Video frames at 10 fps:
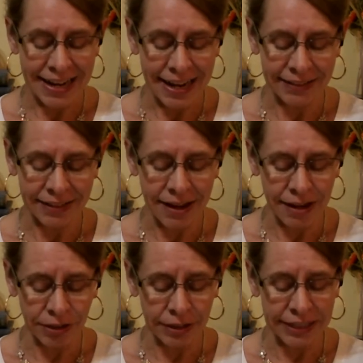and the
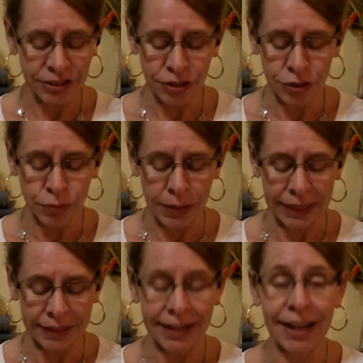congregation
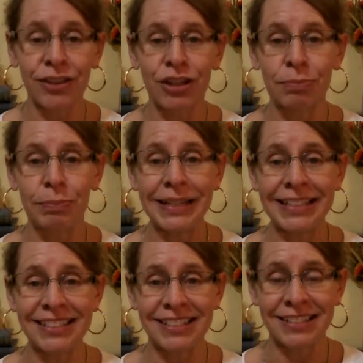drank, and their
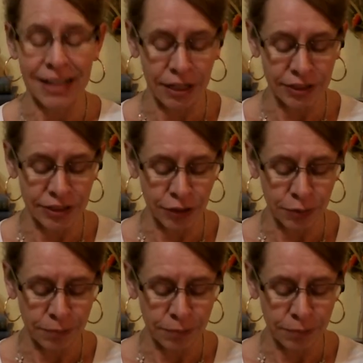beasts also.